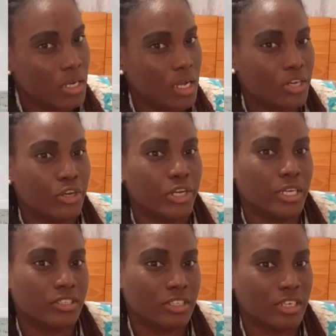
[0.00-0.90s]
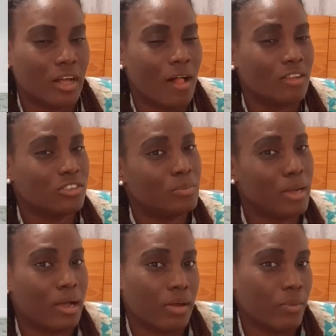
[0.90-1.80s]
in your kitchen, also
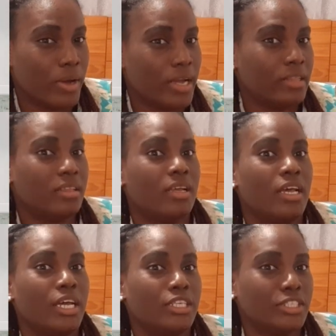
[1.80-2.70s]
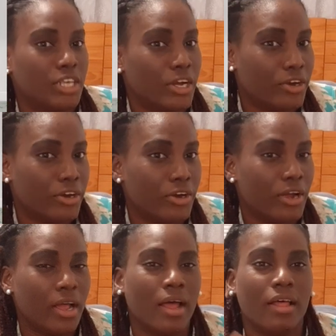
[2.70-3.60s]
black and white checker.
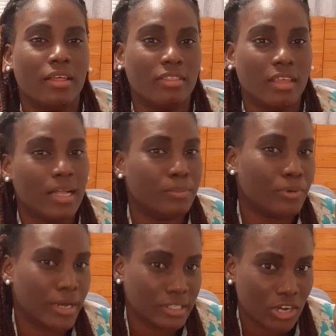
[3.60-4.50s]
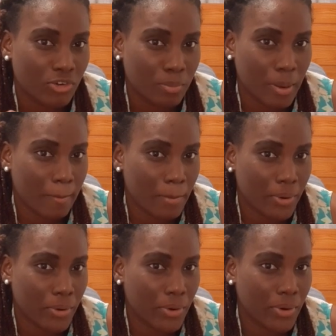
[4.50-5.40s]
That price, I
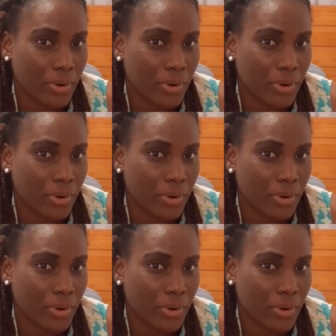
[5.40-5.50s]
remember,